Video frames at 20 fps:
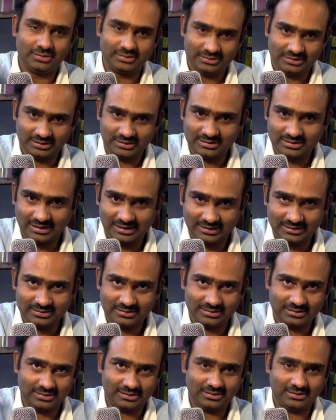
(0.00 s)
just like
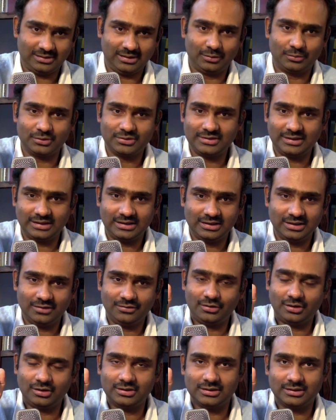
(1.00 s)
uh, I was saying here
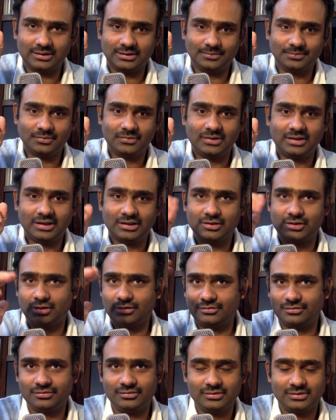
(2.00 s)
for the case
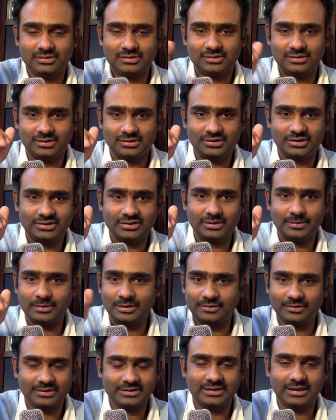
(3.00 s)
of a system in
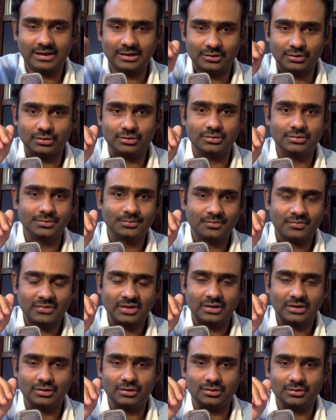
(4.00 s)
which there are no,
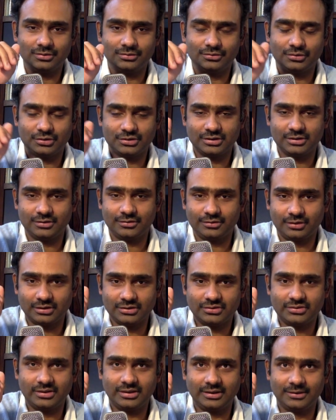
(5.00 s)
no forces of
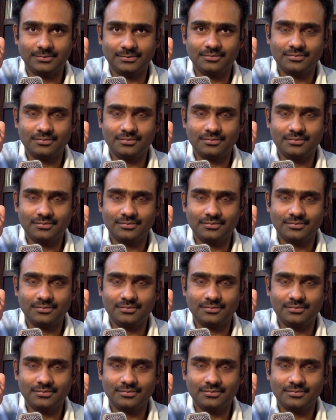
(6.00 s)
constraint.